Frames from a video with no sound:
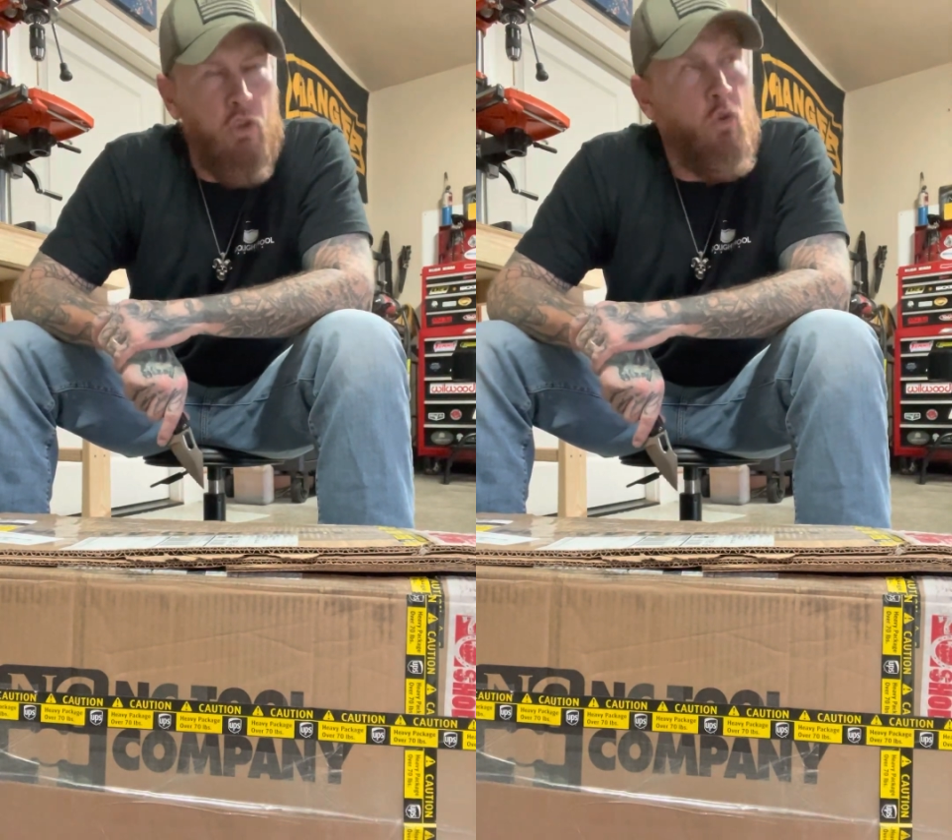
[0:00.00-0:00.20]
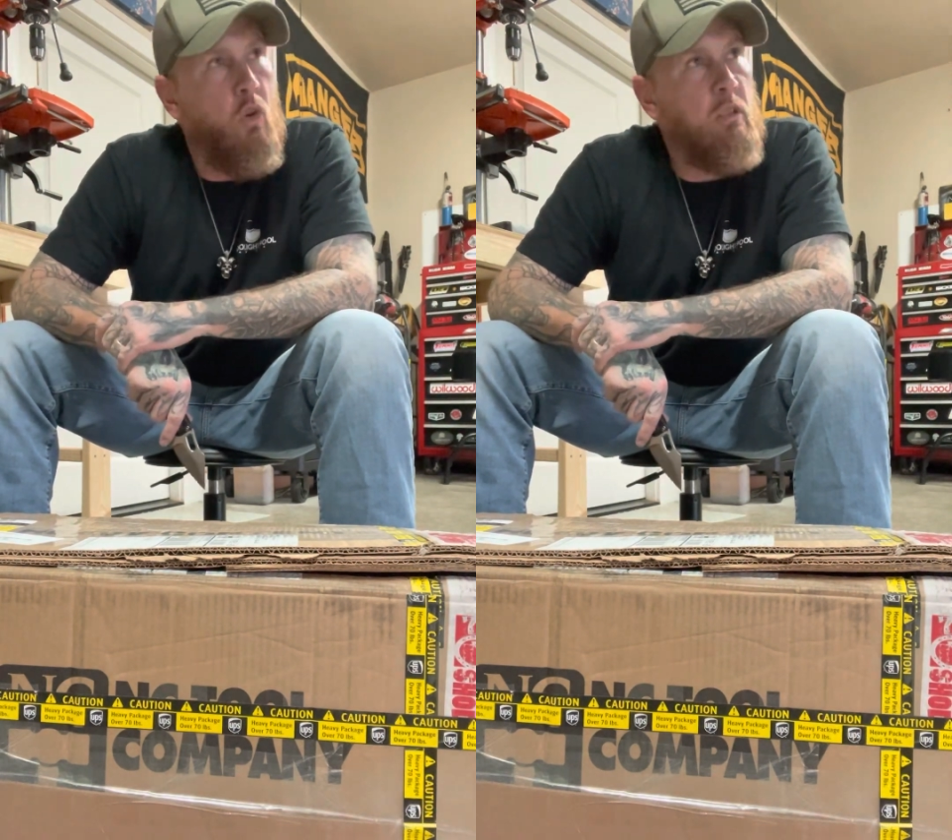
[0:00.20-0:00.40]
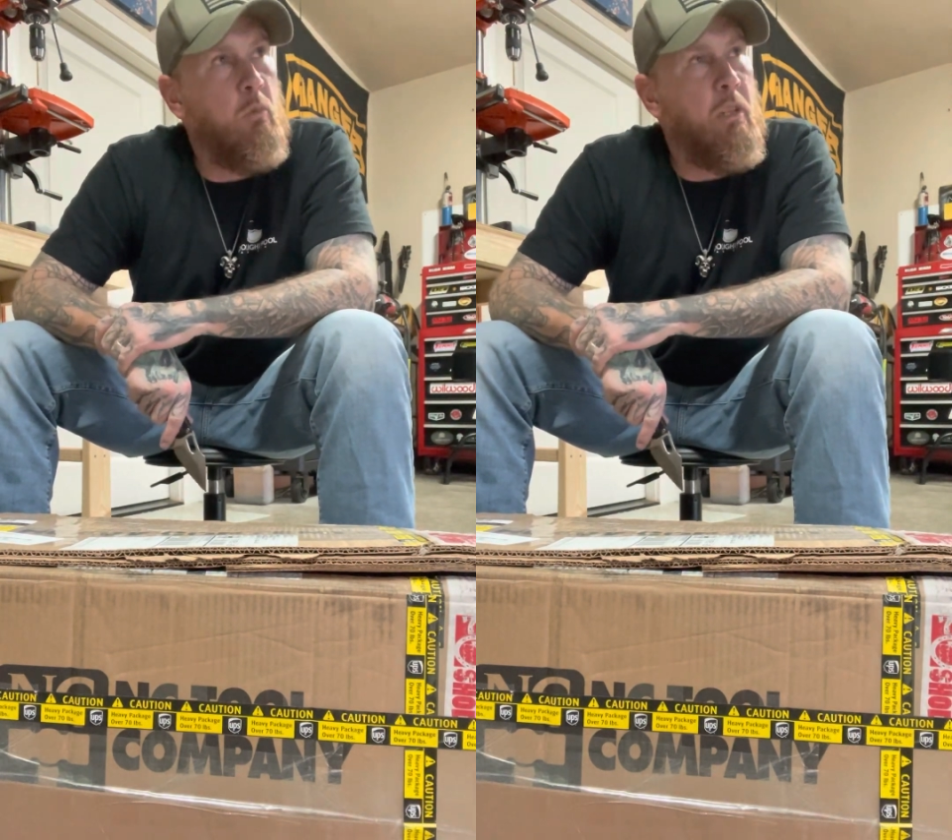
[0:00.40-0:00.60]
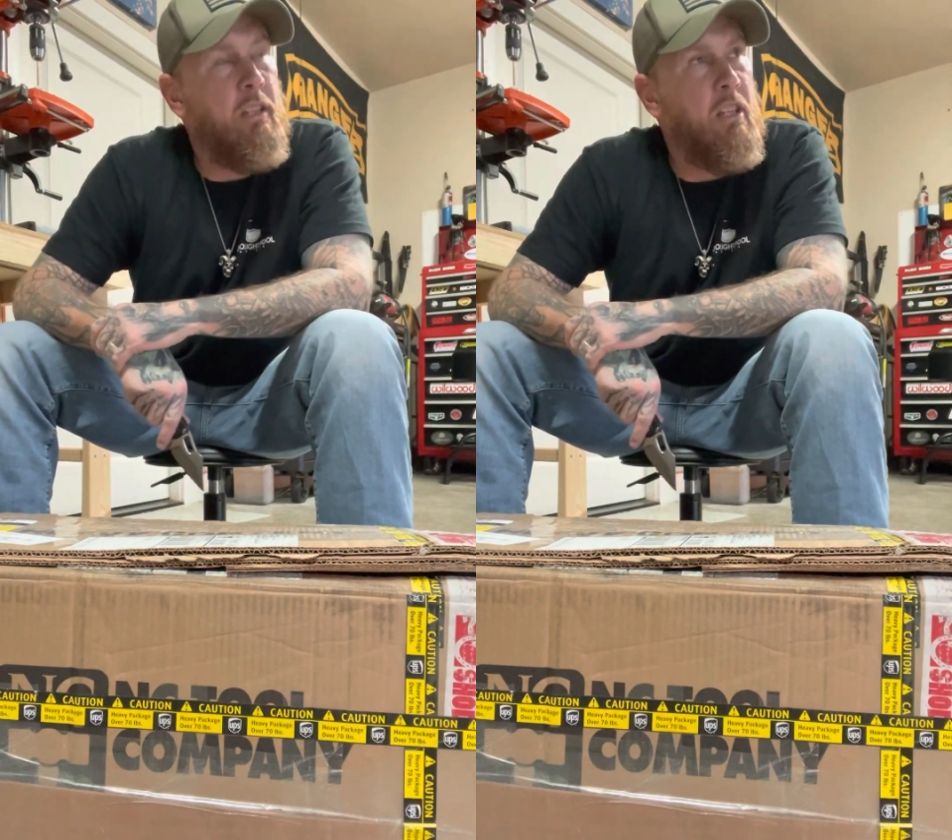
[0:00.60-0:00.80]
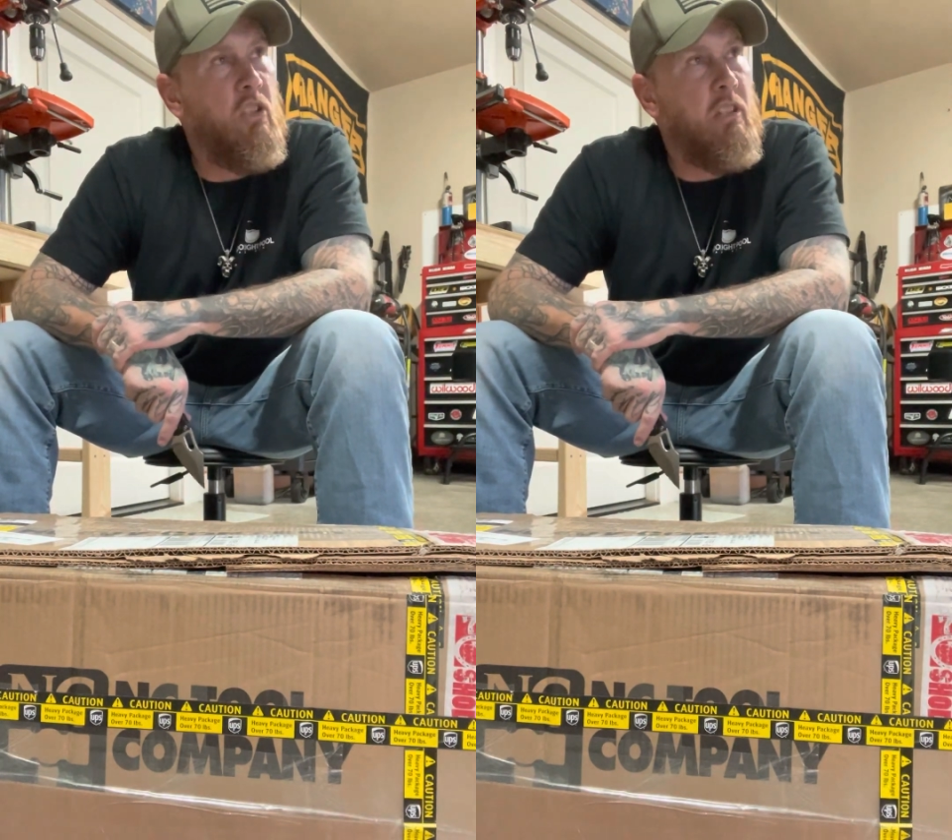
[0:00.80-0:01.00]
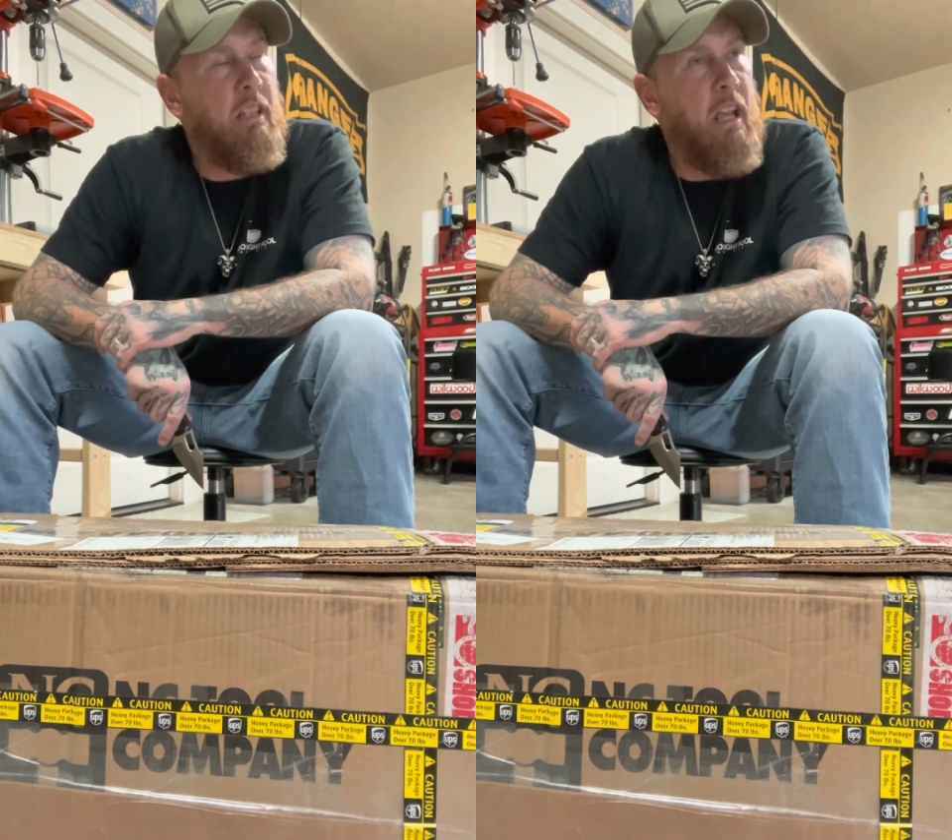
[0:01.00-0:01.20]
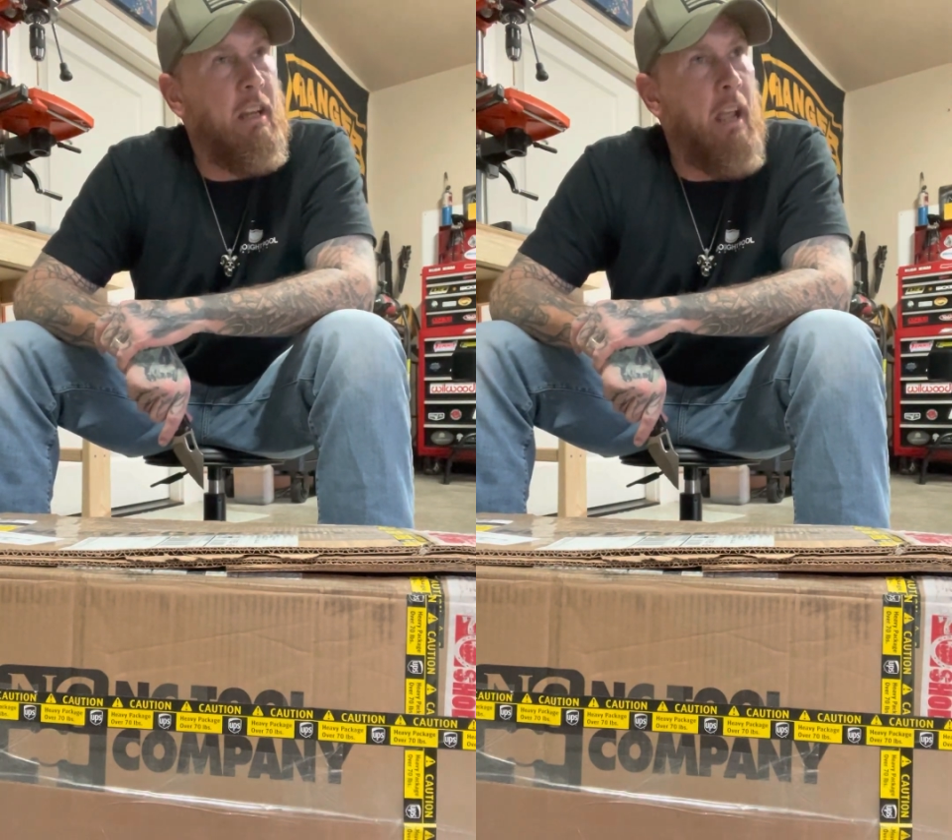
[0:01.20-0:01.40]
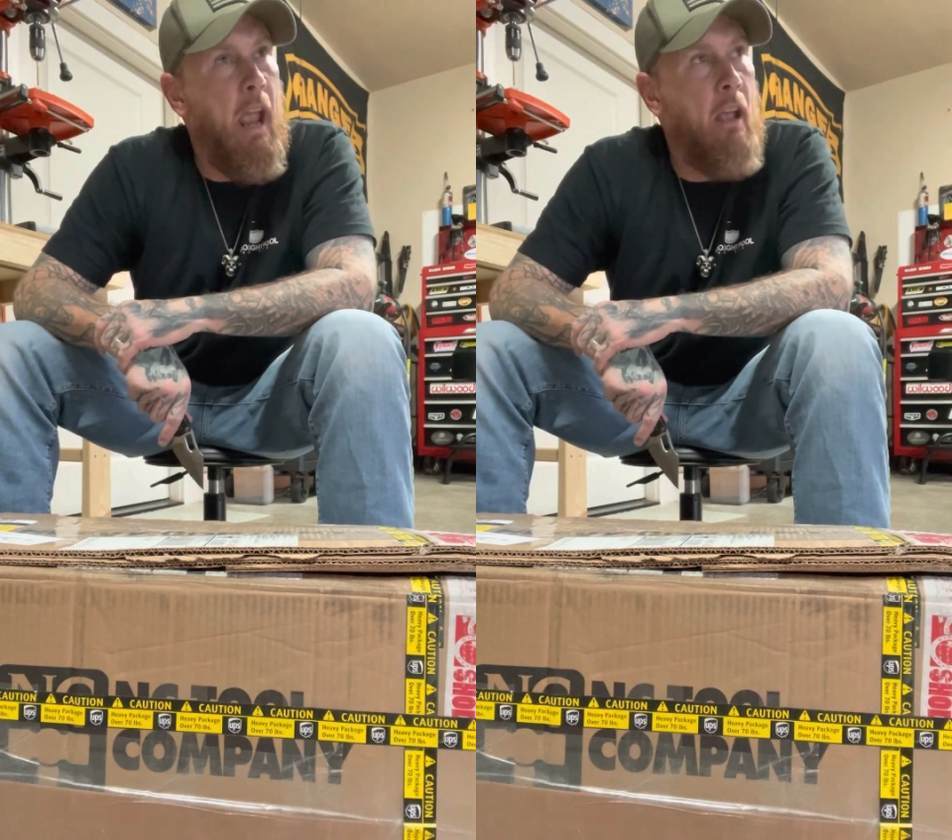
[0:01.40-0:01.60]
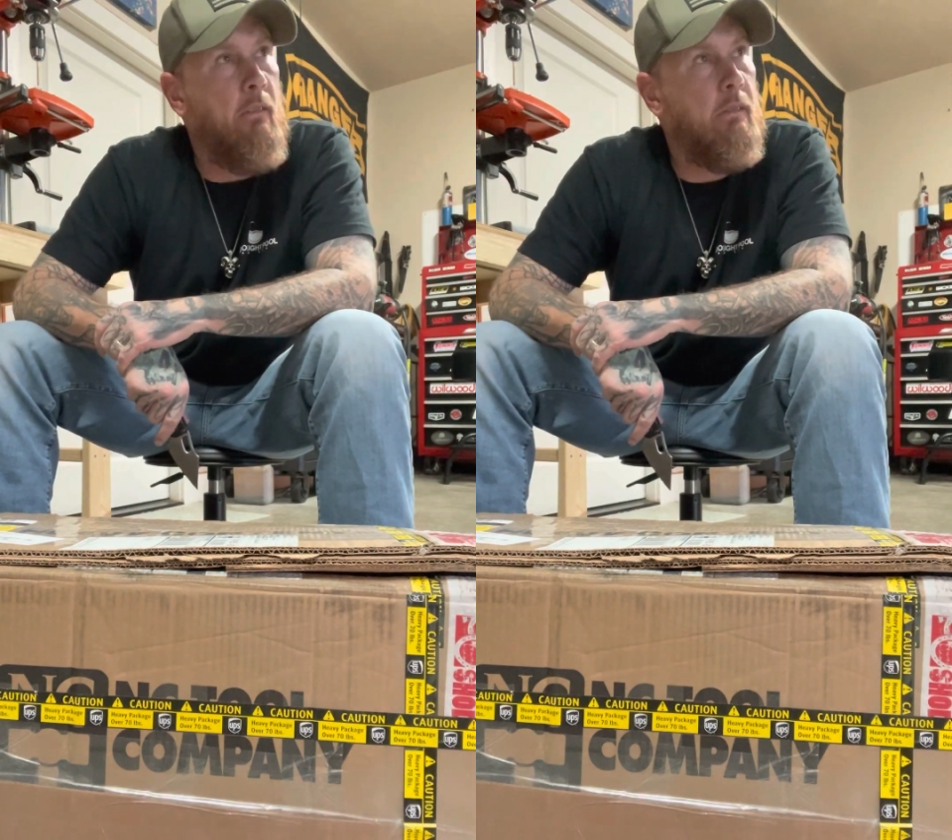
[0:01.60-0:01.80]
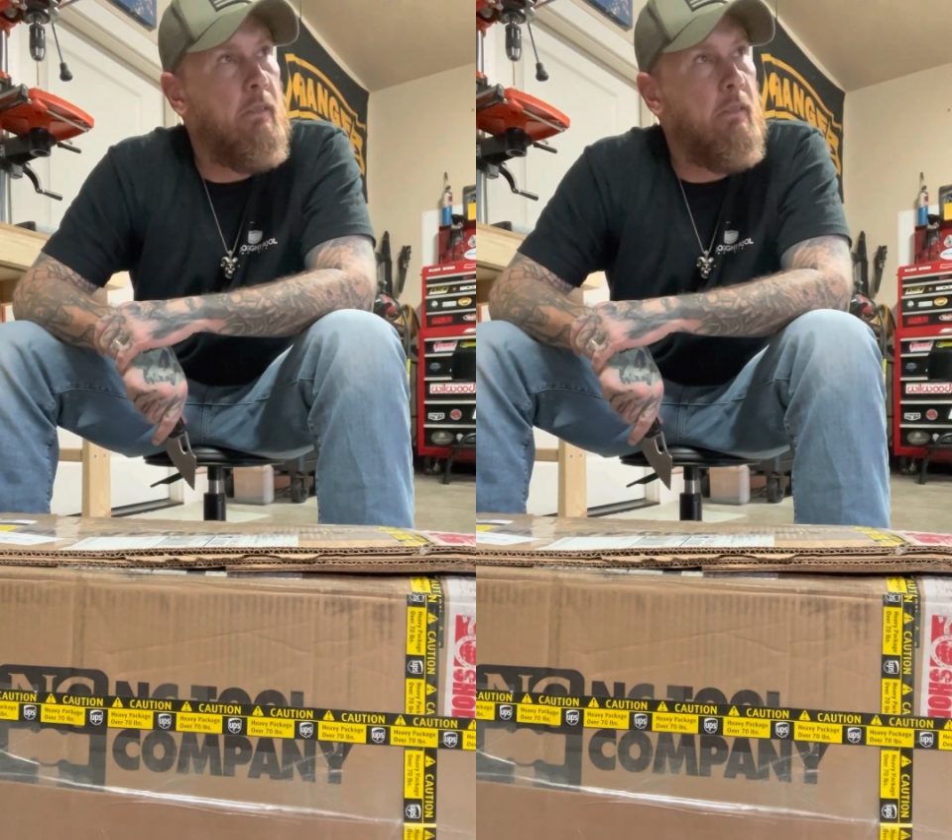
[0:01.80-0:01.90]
Norris one day just to kind of have,